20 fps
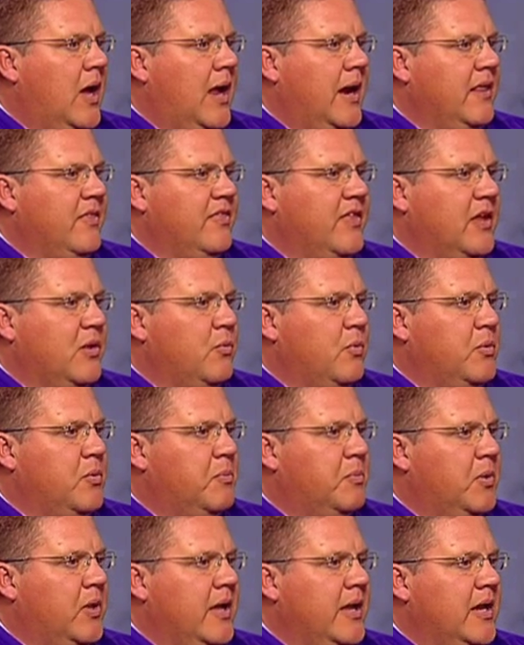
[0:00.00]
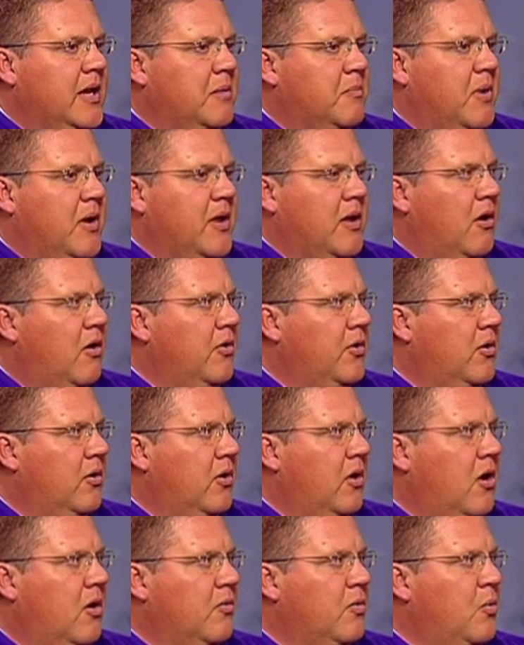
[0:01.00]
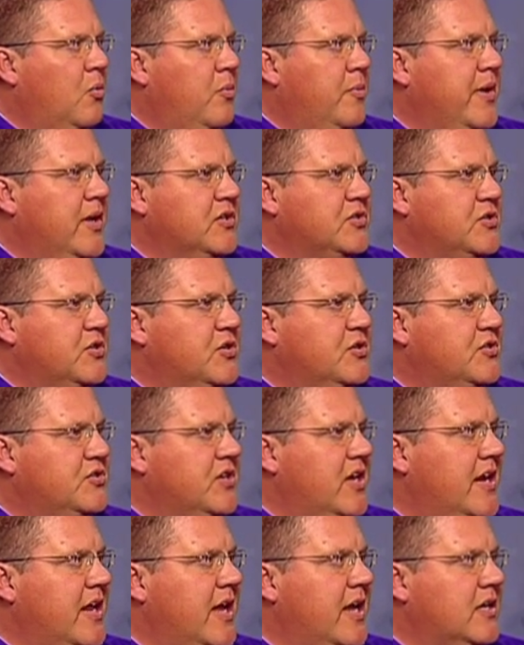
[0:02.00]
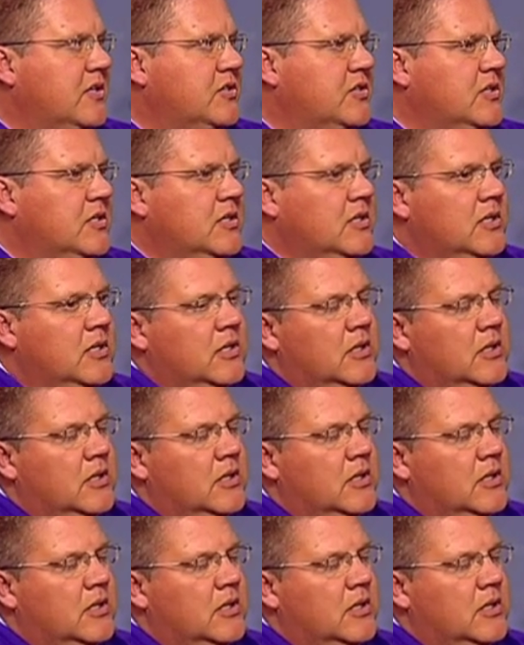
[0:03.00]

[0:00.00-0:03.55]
I didn't think we would play anybody all year long that would be as good as St. X.